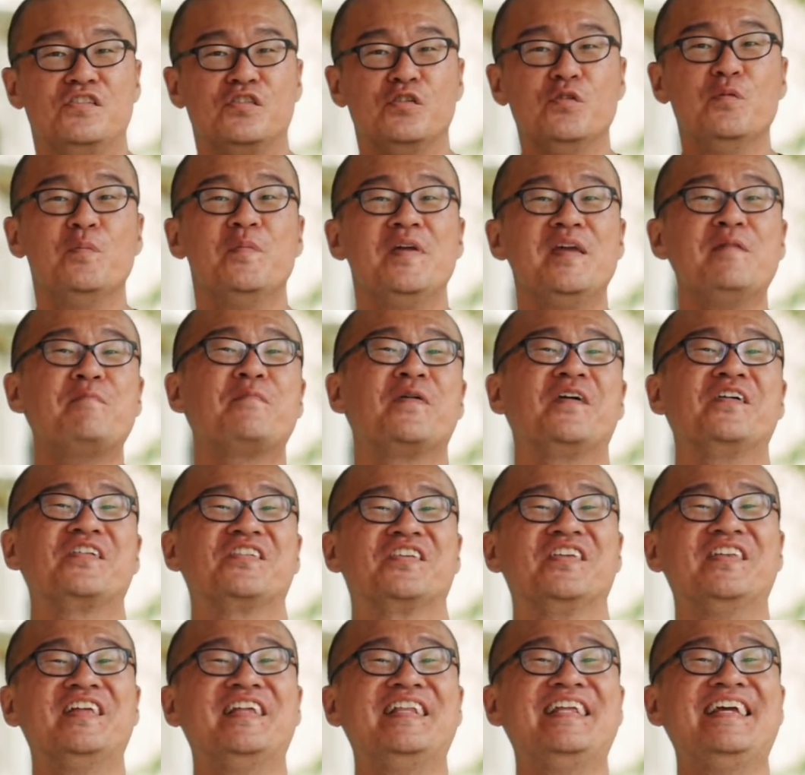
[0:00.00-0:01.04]
To me
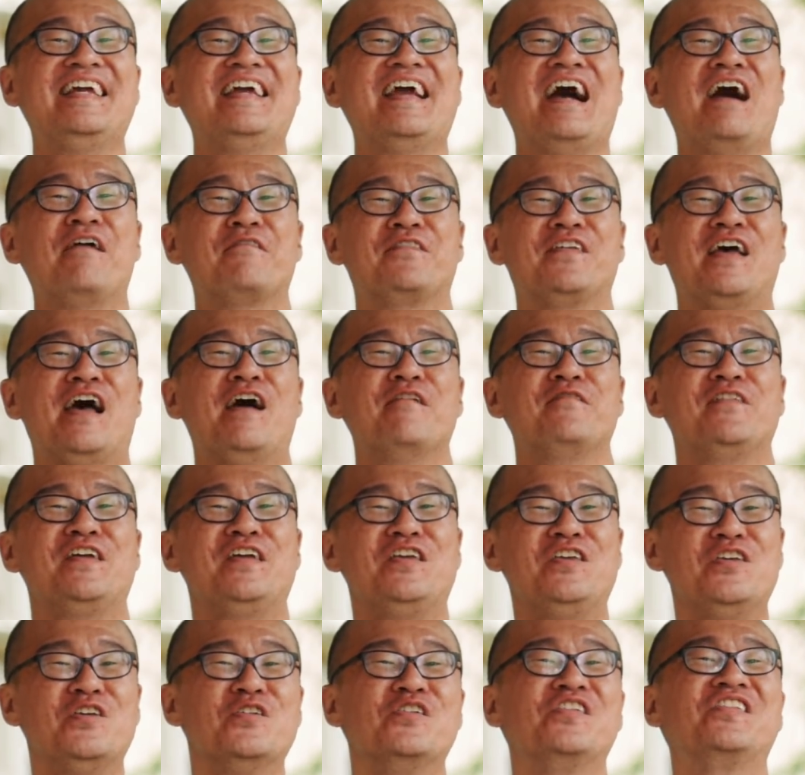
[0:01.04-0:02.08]
personally, after
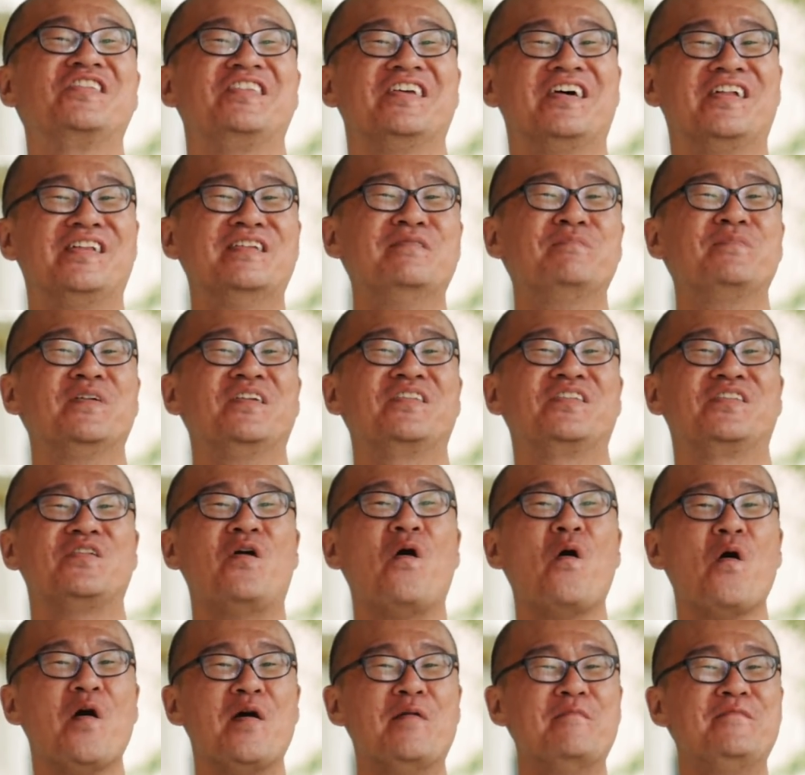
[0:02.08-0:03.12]
having used the Olympus
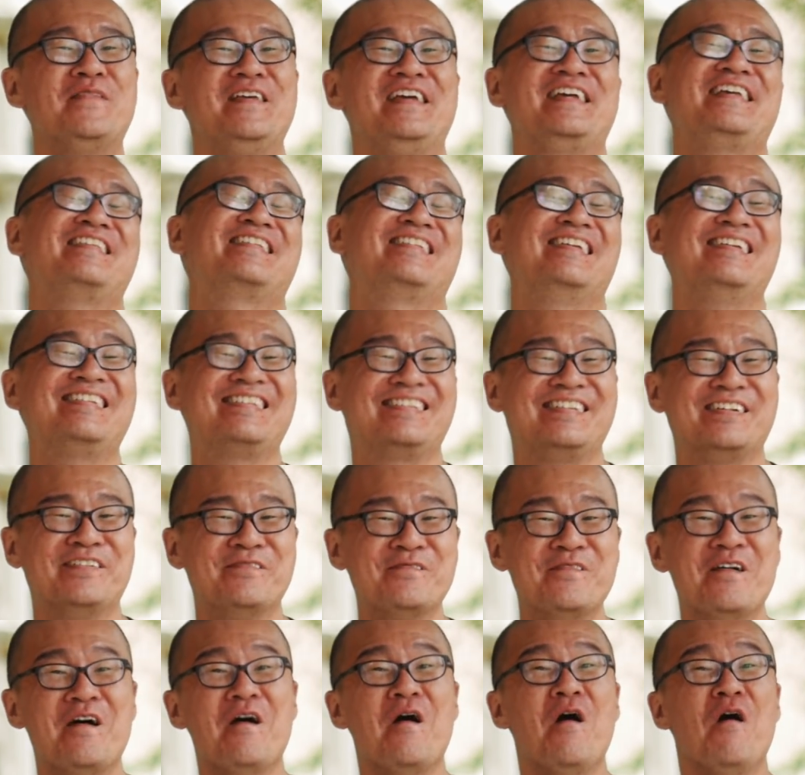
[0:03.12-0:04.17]
OMD
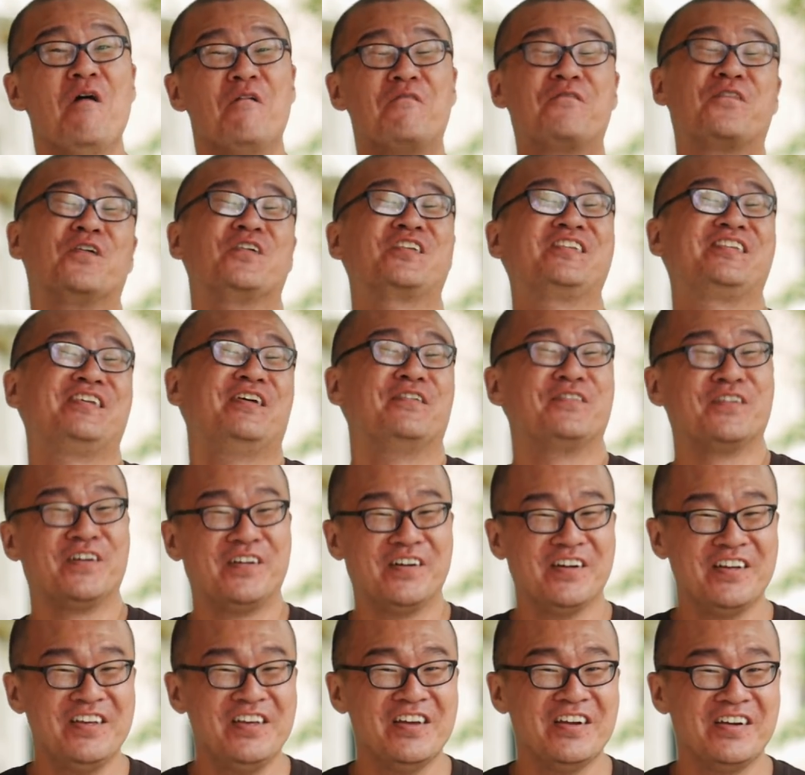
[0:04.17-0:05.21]
system for
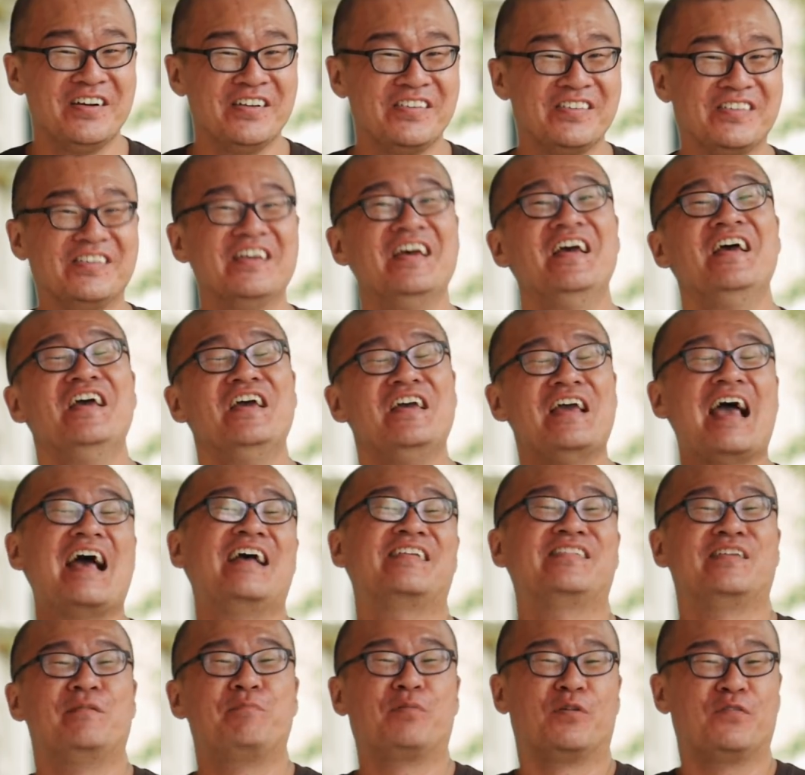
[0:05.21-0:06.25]
several years,
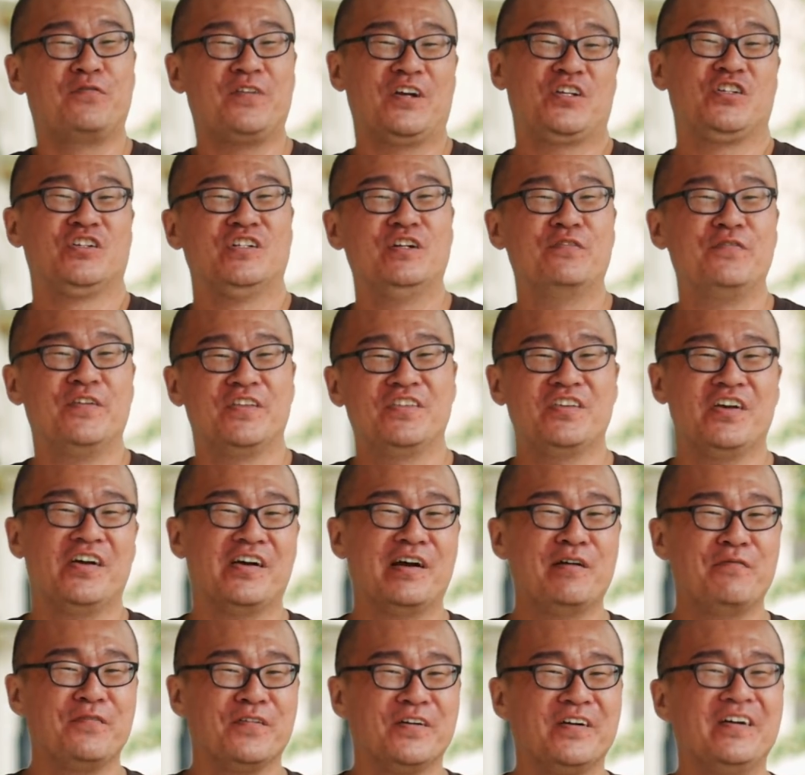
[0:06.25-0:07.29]
as a professional
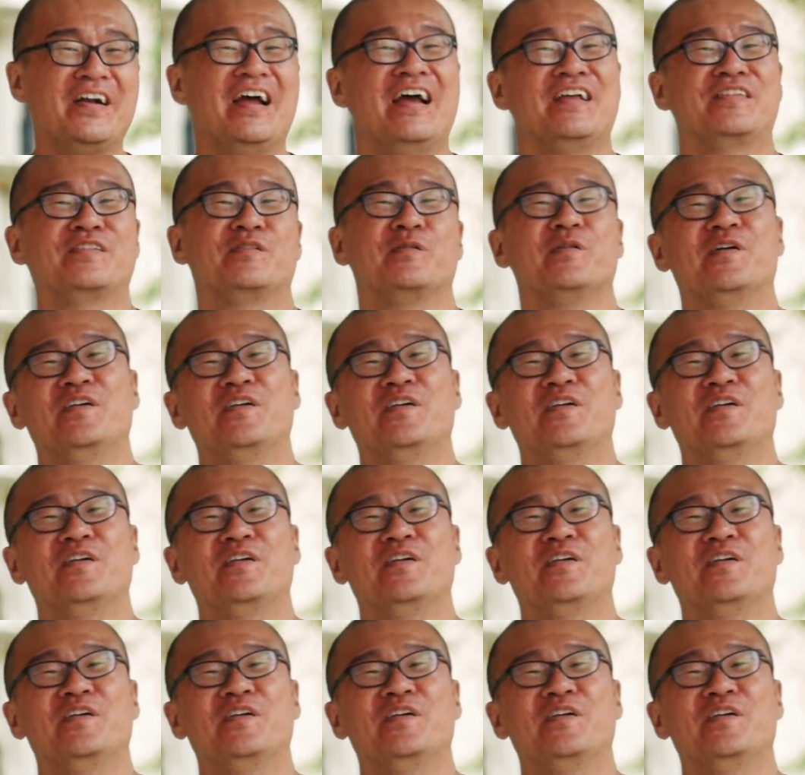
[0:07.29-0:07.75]
photographer, as